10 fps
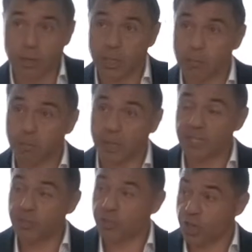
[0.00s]

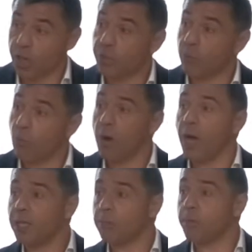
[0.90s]
split
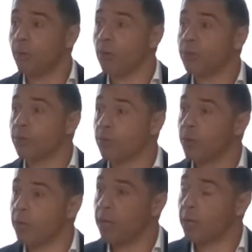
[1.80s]
gender-wise, but
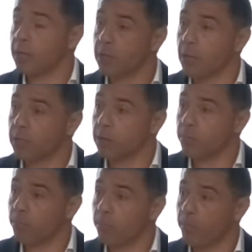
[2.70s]
also
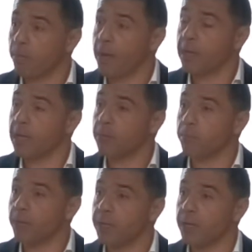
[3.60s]
a
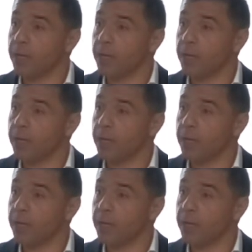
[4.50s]
split